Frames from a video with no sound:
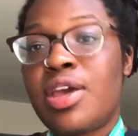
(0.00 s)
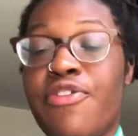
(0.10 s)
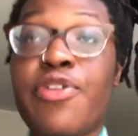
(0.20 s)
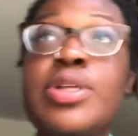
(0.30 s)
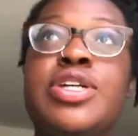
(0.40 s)

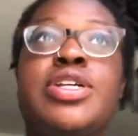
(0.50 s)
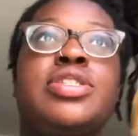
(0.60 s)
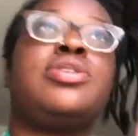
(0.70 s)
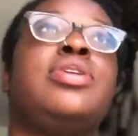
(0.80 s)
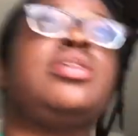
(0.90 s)
for returning
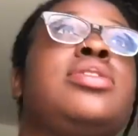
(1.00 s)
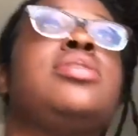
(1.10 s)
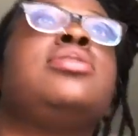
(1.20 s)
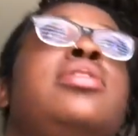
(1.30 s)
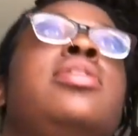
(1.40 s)

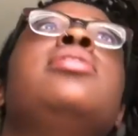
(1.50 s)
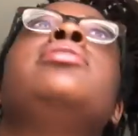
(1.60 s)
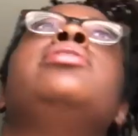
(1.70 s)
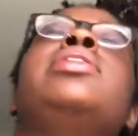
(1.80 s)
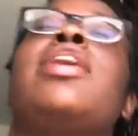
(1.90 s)
students,
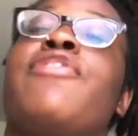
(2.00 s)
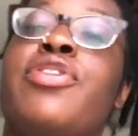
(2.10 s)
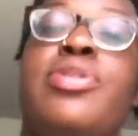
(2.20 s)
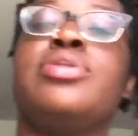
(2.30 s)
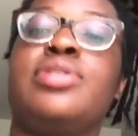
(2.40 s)
not for
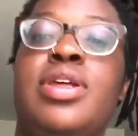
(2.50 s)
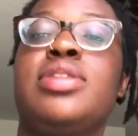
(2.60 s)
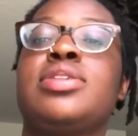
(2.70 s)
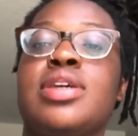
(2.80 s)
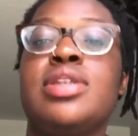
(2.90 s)
new
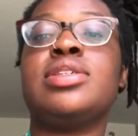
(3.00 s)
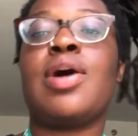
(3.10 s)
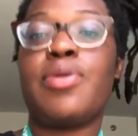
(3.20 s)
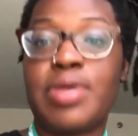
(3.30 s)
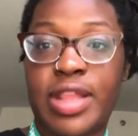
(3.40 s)
students, because
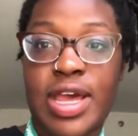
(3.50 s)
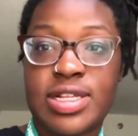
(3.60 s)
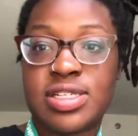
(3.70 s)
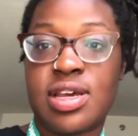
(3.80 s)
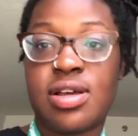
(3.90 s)
I would be
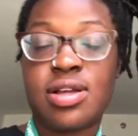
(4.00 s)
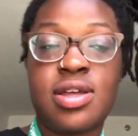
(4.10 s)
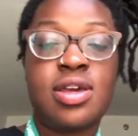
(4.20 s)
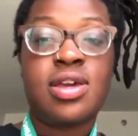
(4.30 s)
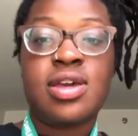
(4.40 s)
lying to y'all
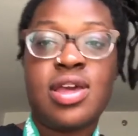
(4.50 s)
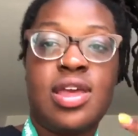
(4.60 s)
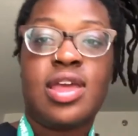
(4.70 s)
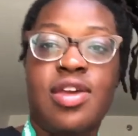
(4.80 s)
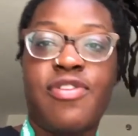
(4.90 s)

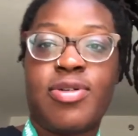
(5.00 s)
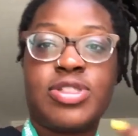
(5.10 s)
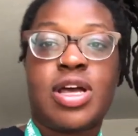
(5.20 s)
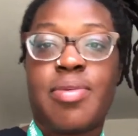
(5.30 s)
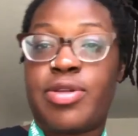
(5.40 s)
if I
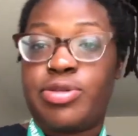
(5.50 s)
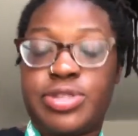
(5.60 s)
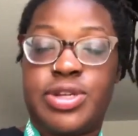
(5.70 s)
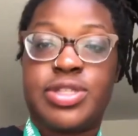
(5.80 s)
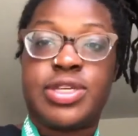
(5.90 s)
was talking about new
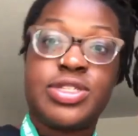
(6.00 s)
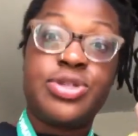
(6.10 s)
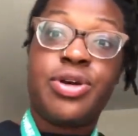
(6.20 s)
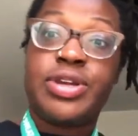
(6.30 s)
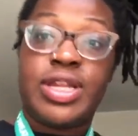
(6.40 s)
students, because
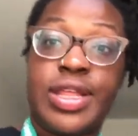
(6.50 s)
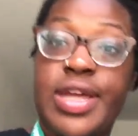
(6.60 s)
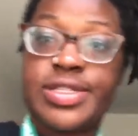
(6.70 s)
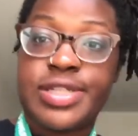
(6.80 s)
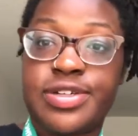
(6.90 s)
you're gonna need a
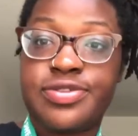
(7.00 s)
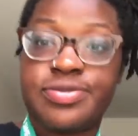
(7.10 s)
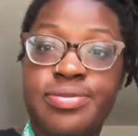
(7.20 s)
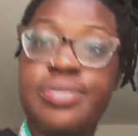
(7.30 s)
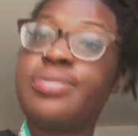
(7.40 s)
lot of stuff.